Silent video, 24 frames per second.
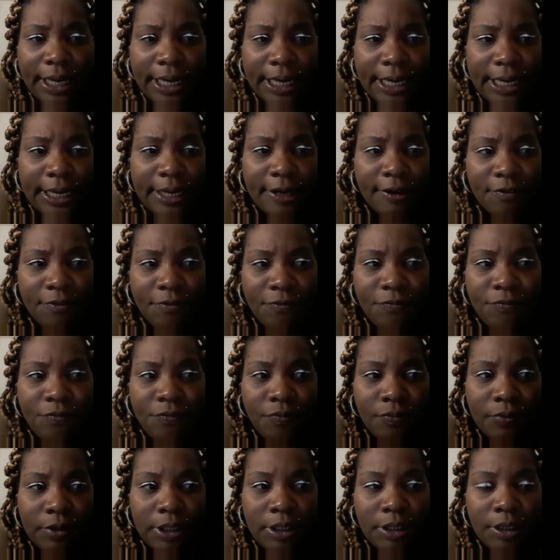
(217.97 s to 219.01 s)
If
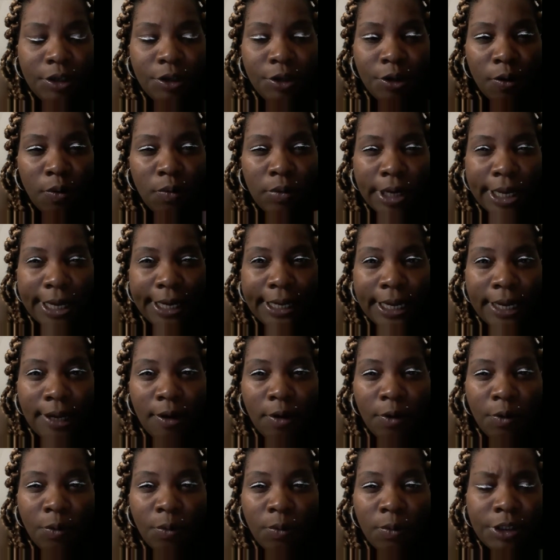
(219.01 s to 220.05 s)
you don't like
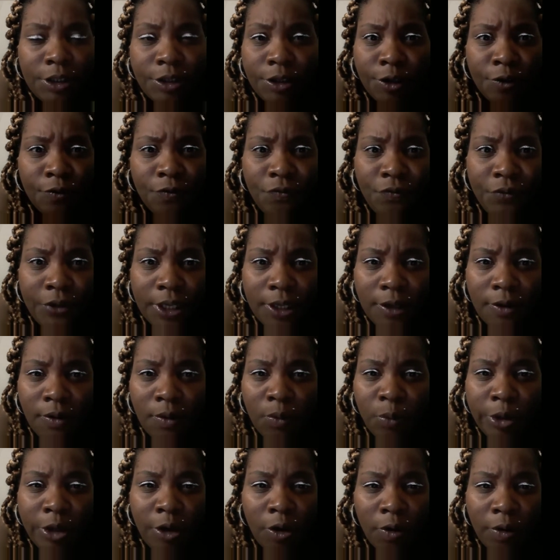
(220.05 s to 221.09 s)
how you feel
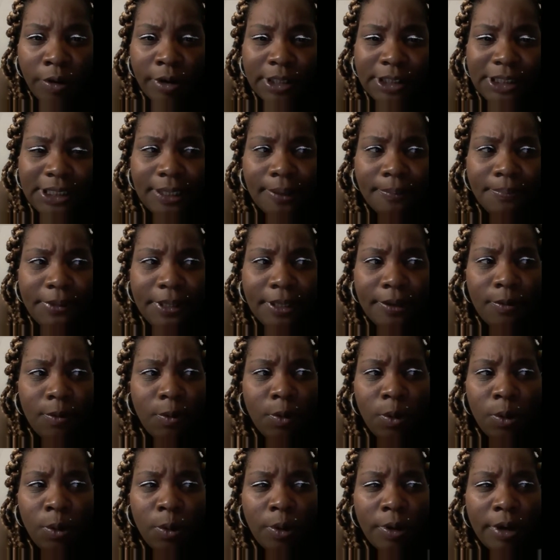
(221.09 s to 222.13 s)
regarding something,
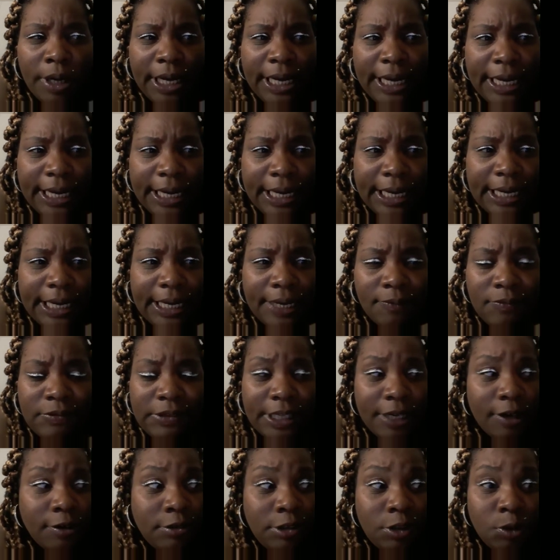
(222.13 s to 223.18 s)
or if
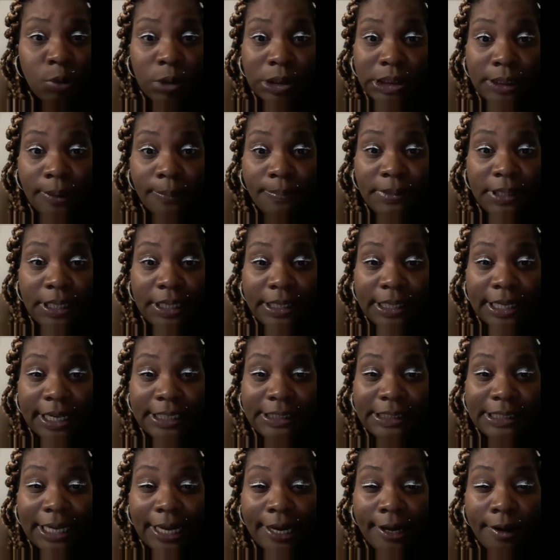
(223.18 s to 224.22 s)
they're doing something
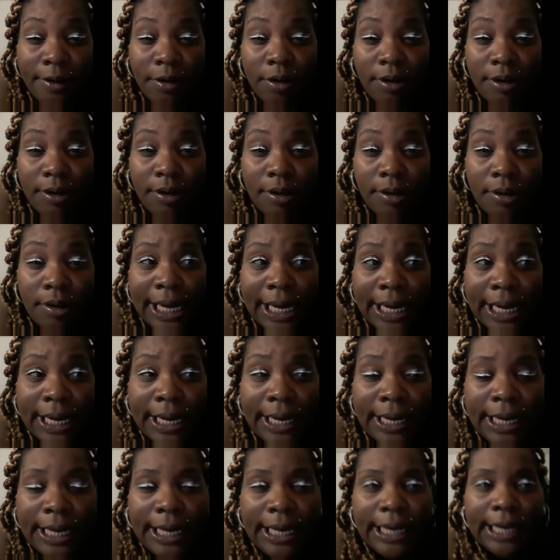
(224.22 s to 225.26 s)
that's out of
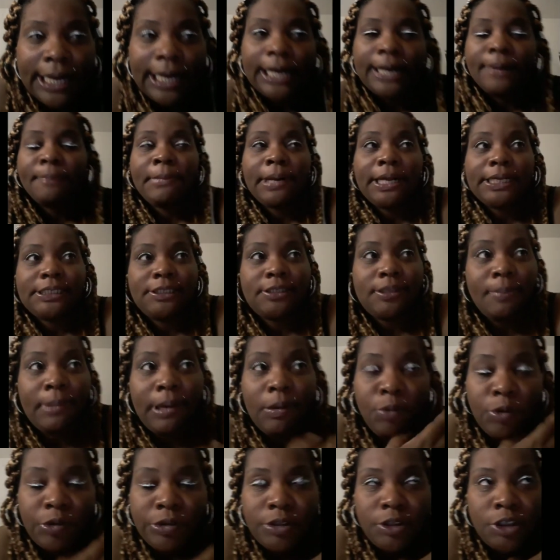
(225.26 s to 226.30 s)
line, and I'm not
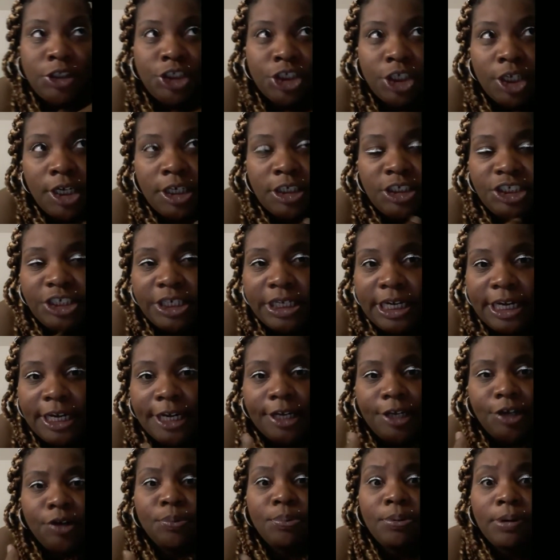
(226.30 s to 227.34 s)
somebody judging,
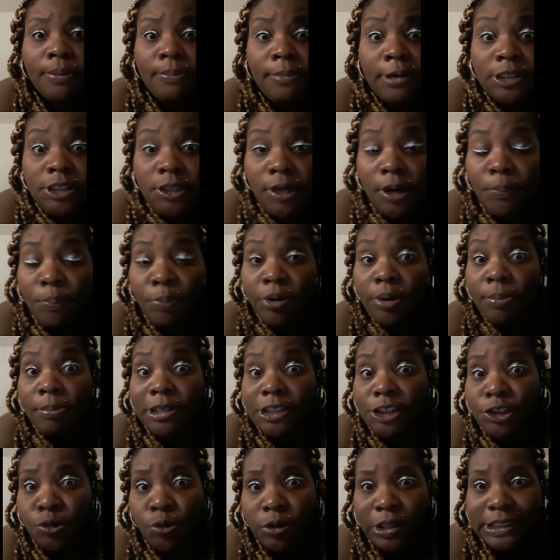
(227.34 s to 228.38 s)
and you're pretty
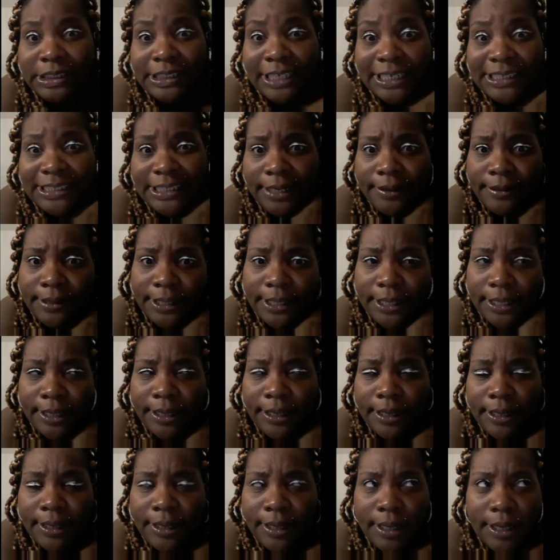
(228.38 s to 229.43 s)
much doing the exact same thing,